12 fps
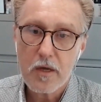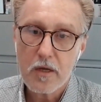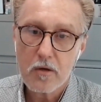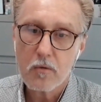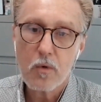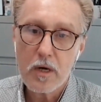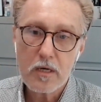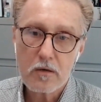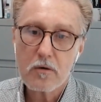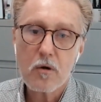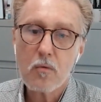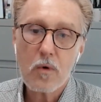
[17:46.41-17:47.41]
no
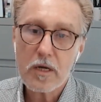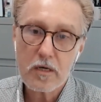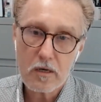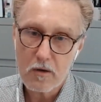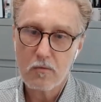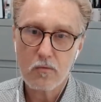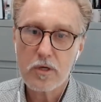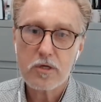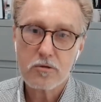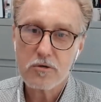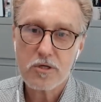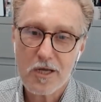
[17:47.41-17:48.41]
one research